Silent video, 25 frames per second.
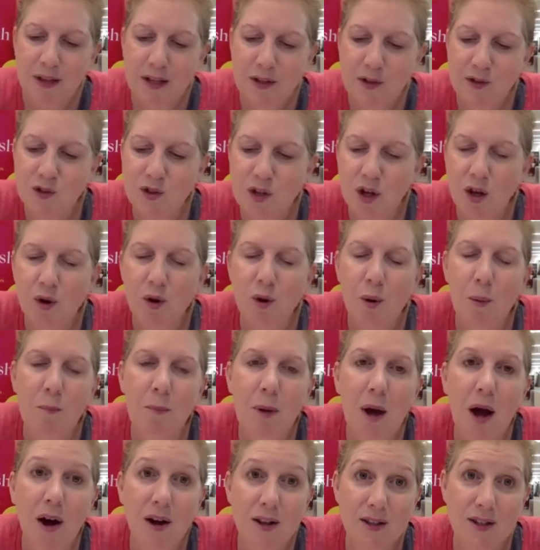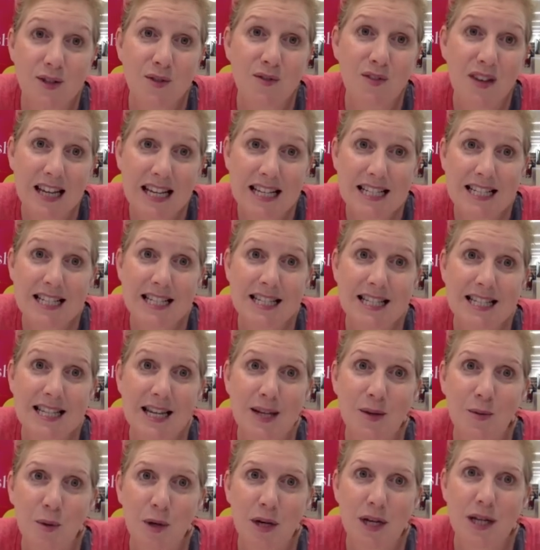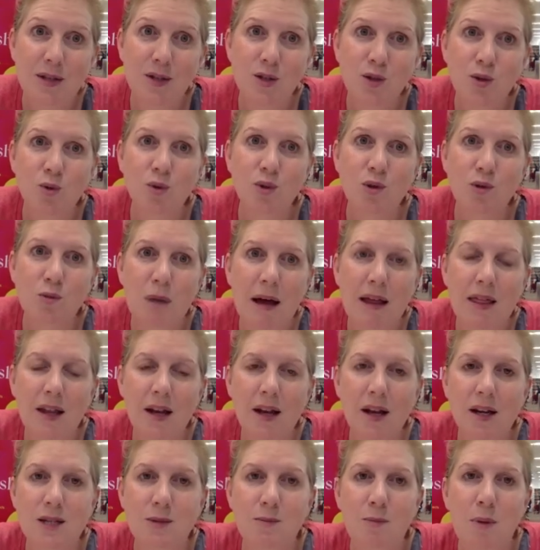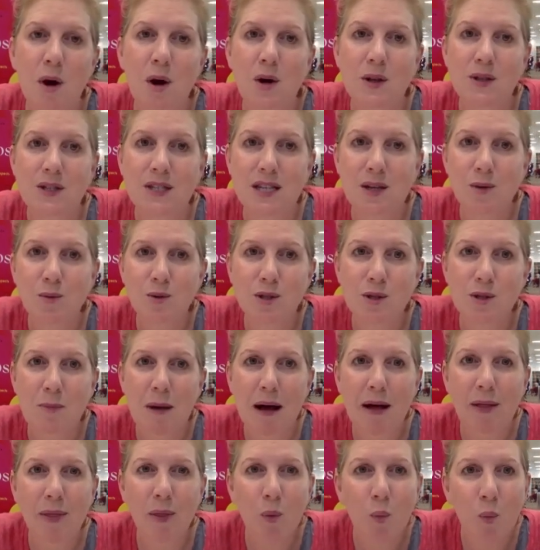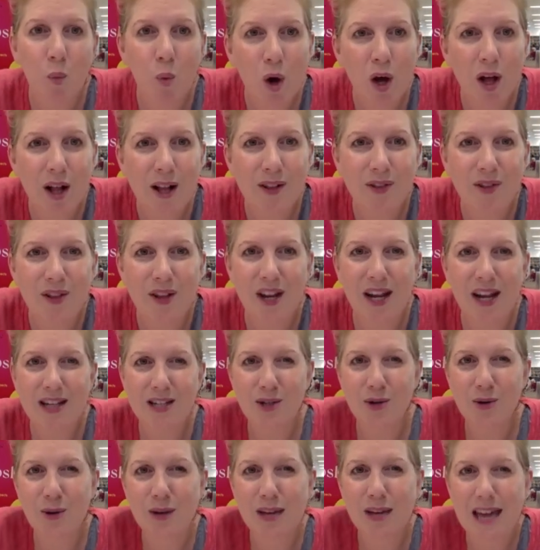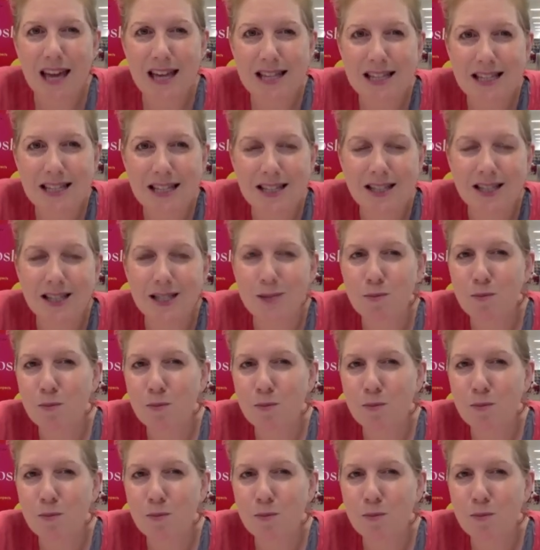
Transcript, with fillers: So part of it, as I said, when I talked about The Last Party, was about the world that I'd created,